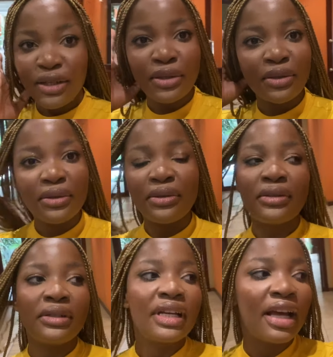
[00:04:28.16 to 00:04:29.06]
to
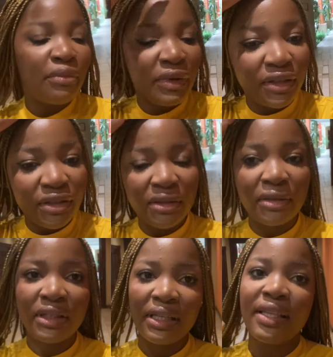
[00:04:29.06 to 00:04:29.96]
come
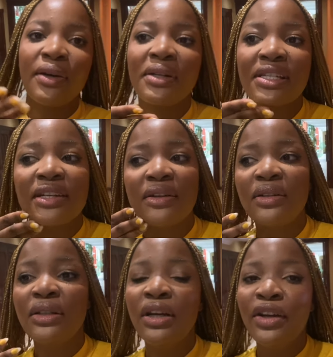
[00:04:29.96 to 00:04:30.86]
into the hotel
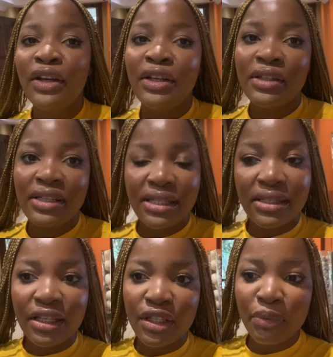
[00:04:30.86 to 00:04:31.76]
to just
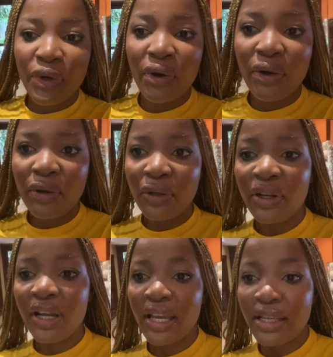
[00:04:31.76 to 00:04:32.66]
explore
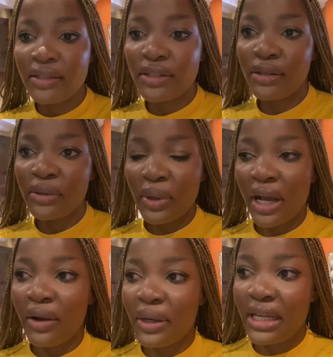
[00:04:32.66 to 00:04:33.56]
and look
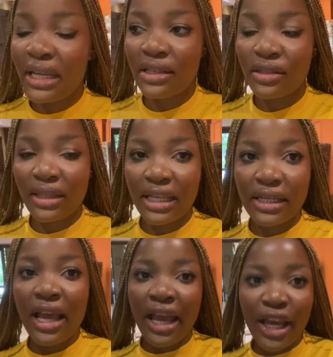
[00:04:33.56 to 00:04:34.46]
how it is, so that,
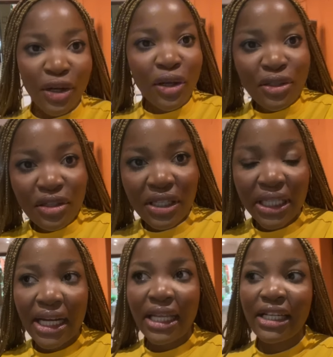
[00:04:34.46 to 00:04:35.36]
and also so
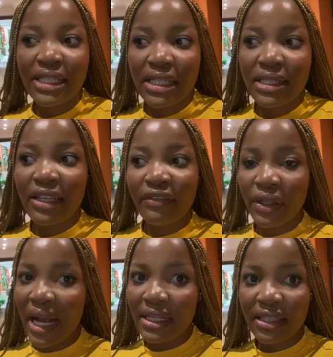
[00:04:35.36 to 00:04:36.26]
that I can just give you
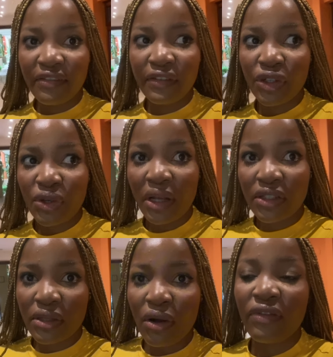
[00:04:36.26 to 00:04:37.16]
guys the
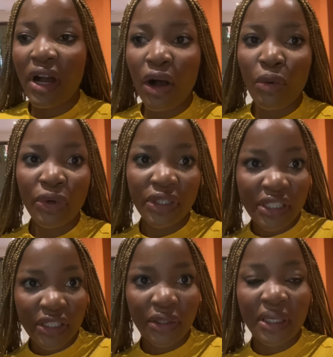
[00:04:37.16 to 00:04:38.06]
visuals of how my
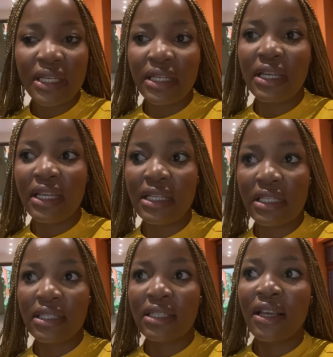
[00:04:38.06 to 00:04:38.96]
deal it
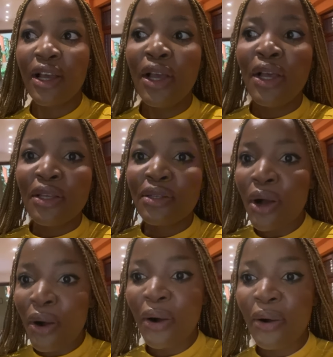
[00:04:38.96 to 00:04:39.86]
is. So
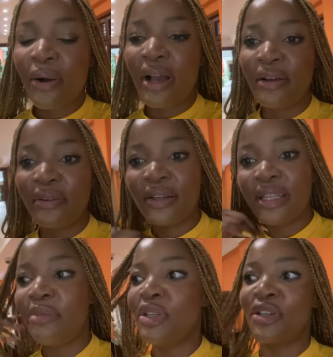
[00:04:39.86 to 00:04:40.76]

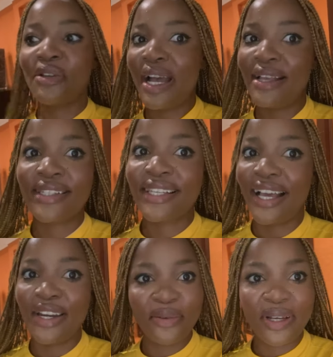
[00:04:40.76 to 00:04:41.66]
let me show you guys.
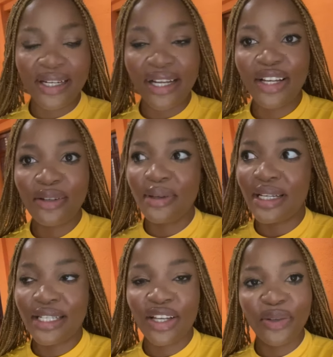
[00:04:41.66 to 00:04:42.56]
I don't wanna
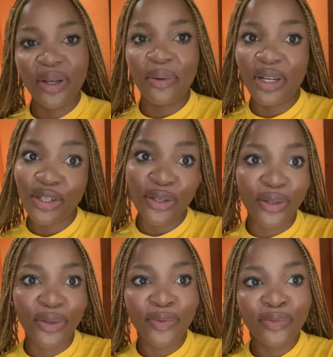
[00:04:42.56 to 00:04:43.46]
tell you, I wanna show you.